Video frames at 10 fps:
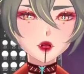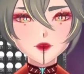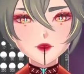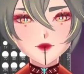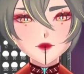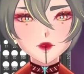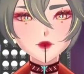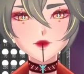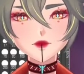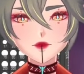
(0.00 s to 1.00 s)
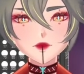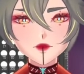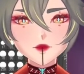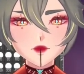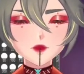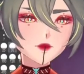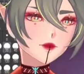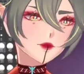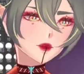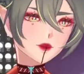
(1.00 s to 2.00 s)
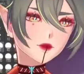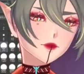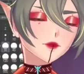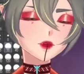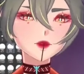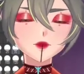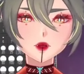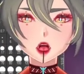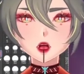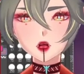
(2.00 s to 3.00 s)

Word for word: but it makes perfect sense for me. So,